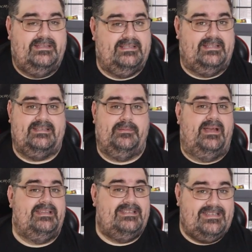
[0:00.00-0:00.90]
There's a link to
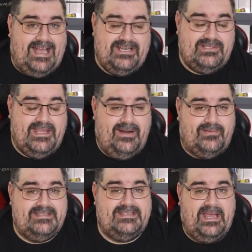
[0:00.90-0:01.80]
my stash
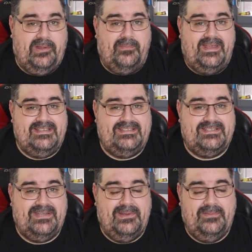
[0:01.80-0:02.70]
there on
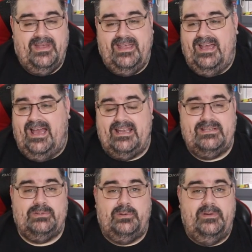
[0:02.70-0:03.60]
ScaleMate too. And as